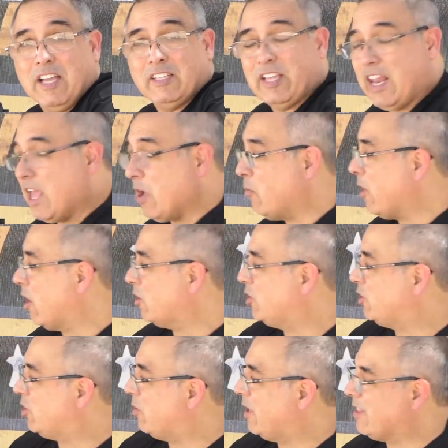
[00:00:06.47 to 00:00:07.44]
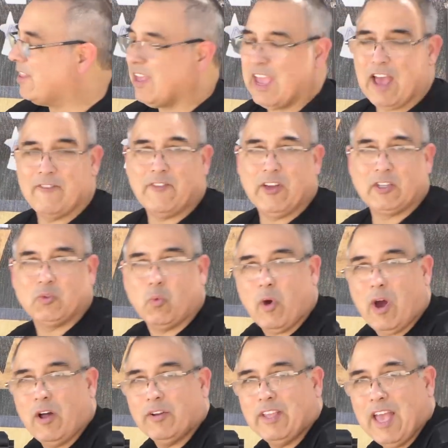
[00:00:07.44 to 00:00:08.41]
Today we are shooting the FX
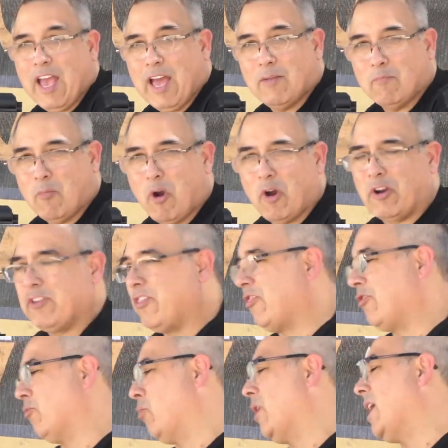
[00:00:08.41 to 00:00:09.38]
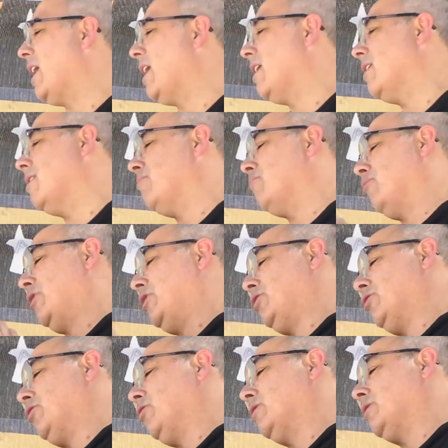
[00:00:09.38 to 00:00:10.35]
Wildcat Mark III. I'm pretty
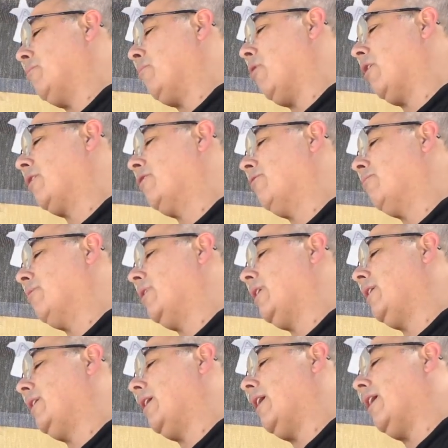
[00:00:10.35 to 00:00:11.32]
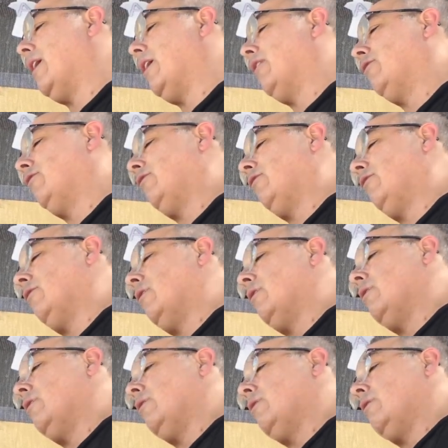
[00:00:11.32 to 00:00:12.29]
sure it's a Mark III. Yes.
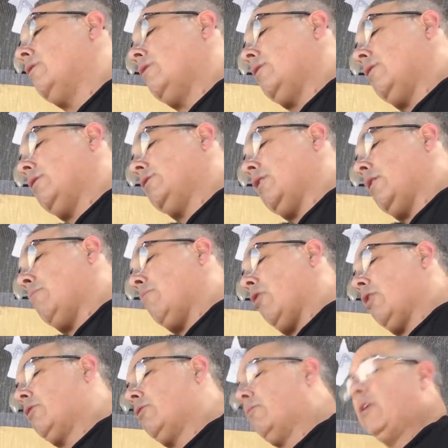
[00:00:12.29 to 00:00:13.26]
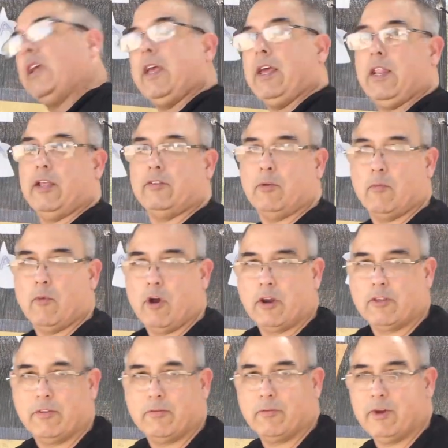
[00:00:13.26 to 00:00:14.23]
Is it a Mark III? It is a
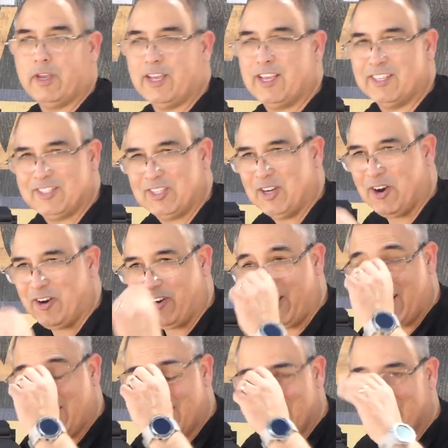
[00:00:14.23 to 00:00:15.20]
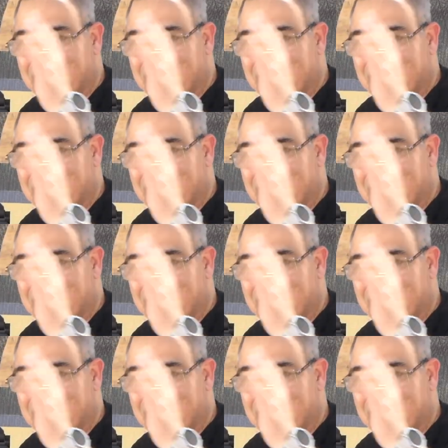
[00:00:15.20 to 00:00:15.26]
Mark III. Sorry.